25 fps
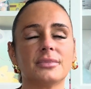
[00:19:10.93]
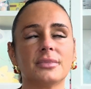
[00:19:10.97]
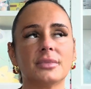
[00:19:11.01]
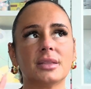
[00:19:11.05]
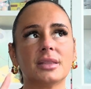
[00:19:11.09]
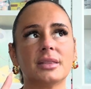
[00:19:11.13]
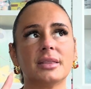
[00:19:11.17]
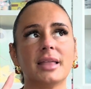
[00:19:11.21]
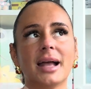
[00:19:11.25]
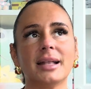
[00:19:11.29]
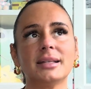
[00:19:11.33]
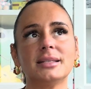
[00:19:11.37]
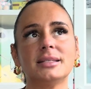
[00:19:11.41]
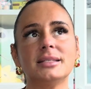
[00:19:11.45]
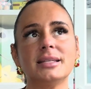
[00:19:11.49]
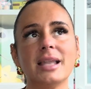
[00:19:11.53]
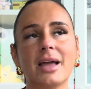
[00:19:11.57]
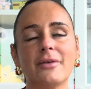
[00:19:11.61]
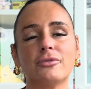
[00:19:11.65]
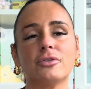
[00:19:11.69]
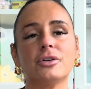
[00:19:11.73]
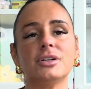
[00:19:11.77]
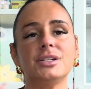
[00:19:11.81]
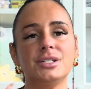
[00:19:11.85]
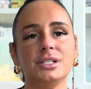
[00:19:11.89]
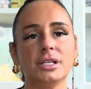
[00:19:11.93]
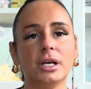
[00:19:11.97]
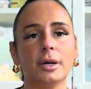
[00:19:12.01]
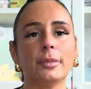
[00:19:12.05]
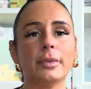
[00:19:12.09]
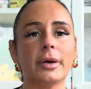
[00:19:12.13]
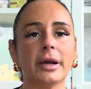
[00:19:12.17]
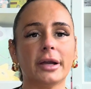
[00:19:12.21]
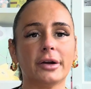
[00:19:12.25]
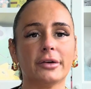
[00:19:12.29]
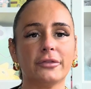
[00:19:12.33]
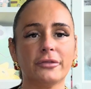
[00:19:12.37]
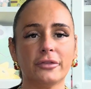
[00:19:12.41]
that's never a deal
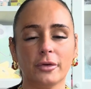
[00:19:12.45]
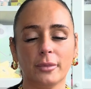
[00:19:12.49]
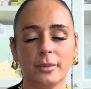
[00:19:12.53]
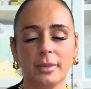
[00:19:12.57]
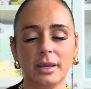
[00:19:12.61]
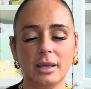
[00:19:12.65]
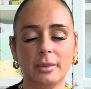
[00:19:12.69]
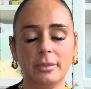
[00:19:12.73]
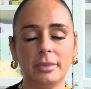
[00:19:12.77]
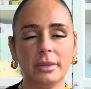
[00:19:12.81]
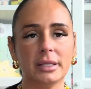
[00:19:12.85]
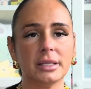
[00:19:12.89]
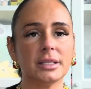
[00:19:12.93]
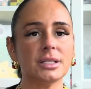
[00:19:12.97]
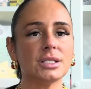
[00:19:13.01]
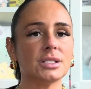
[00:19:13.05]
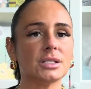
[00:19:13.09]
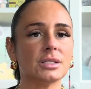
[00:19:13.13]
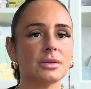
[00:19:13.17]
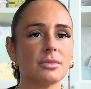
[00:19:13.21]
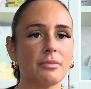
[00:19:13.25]
breaker for me because